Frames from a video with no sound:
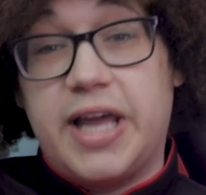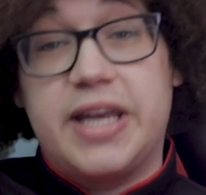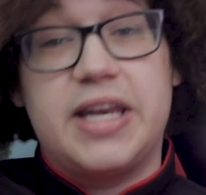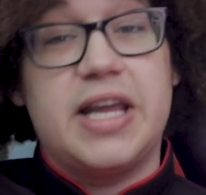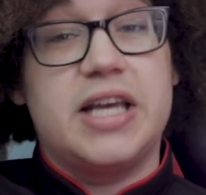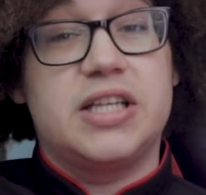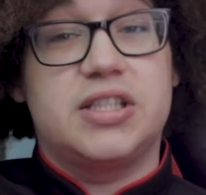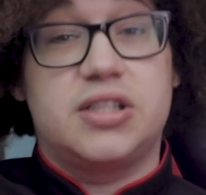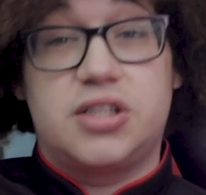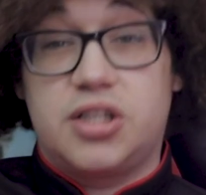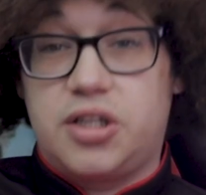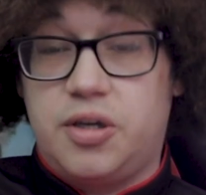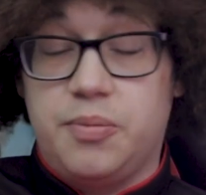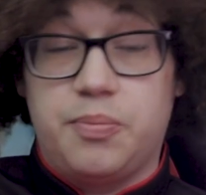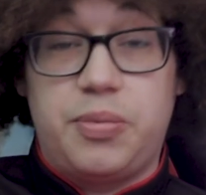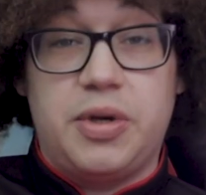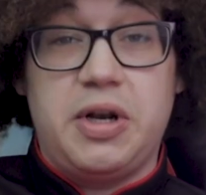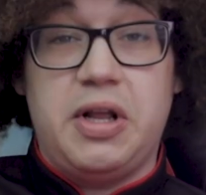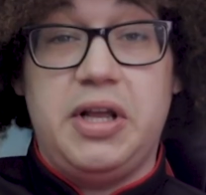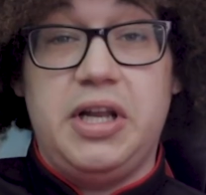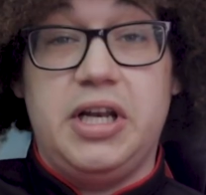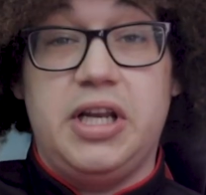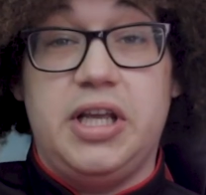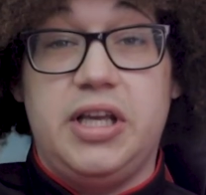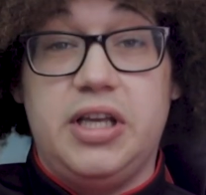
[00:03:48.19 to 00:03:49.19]
and that's
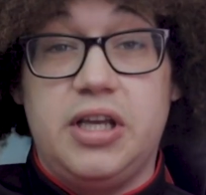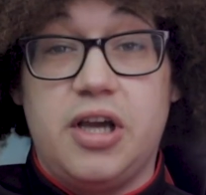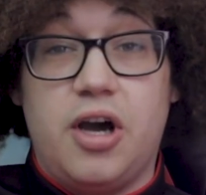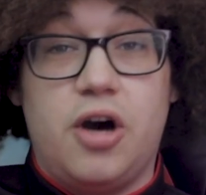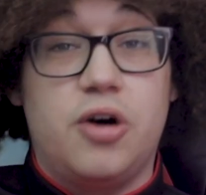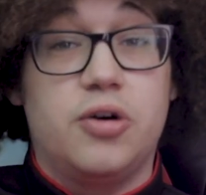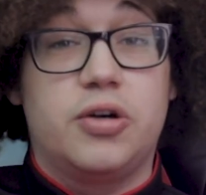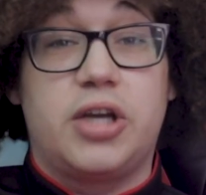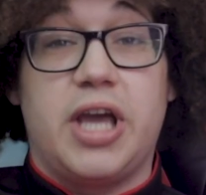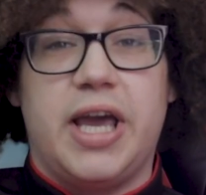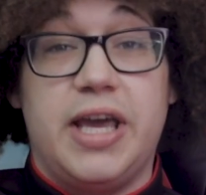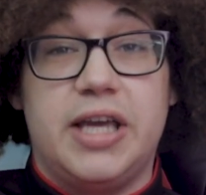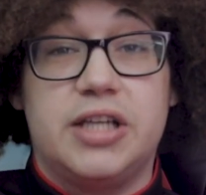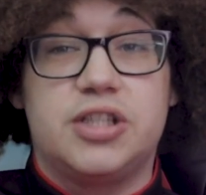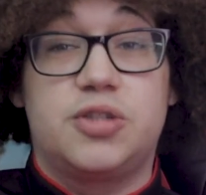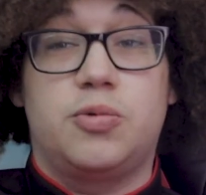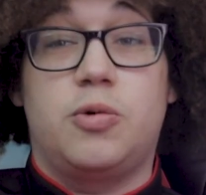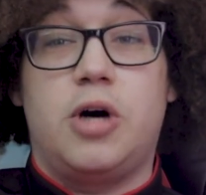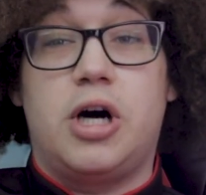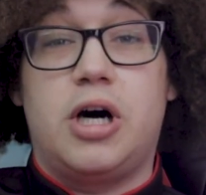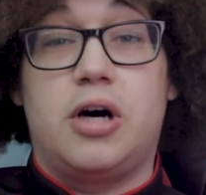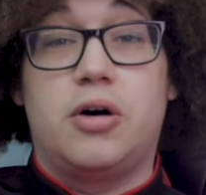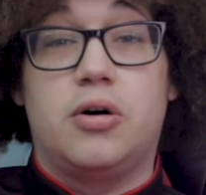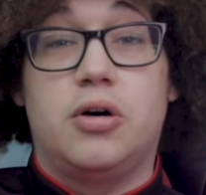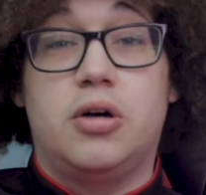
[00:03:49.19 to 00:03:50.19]
completely okay as
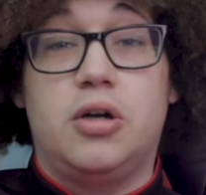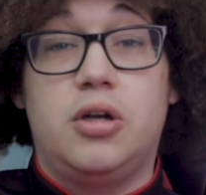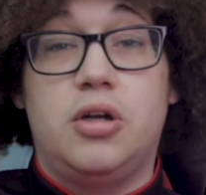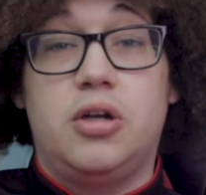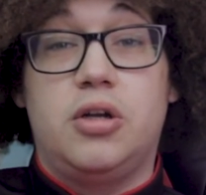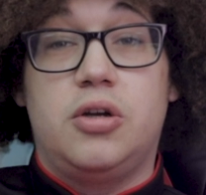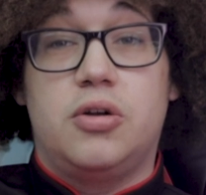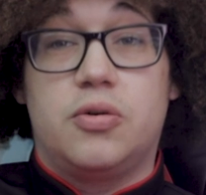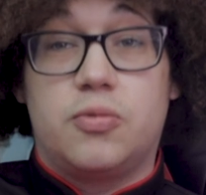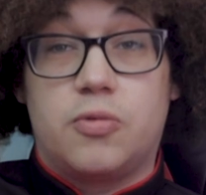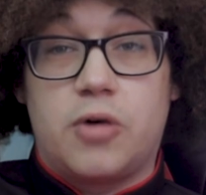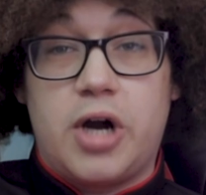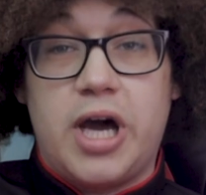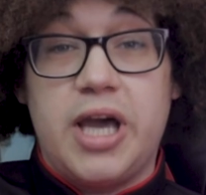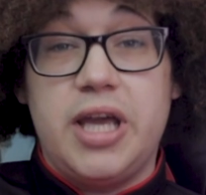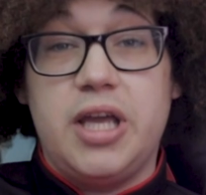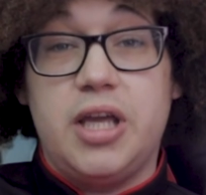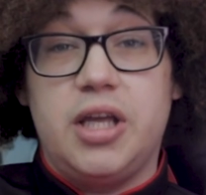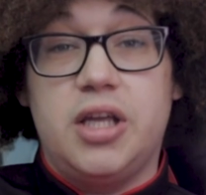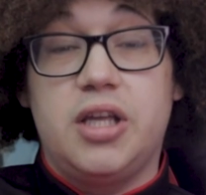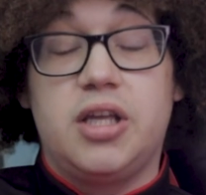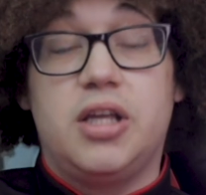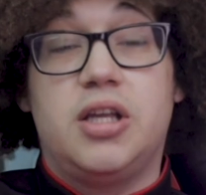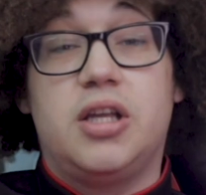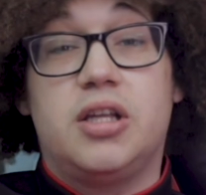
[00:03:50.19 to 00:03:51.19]
well,
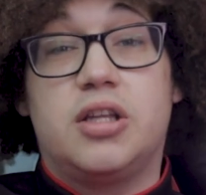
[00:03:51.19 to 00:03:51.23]
right?